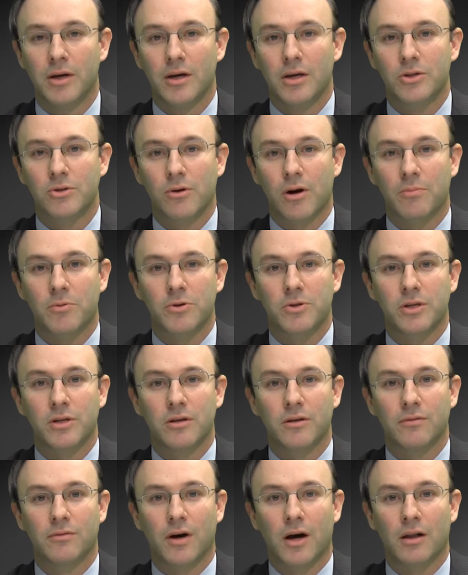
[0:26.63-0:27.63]
is
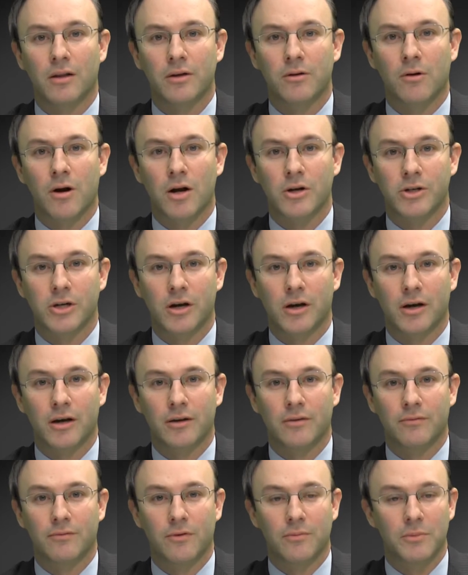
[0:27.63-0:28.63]
Representative Holly
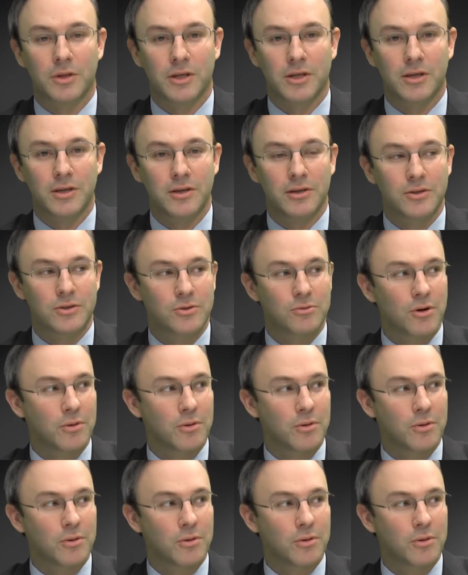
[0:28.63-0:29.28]
Raschein from the Keys.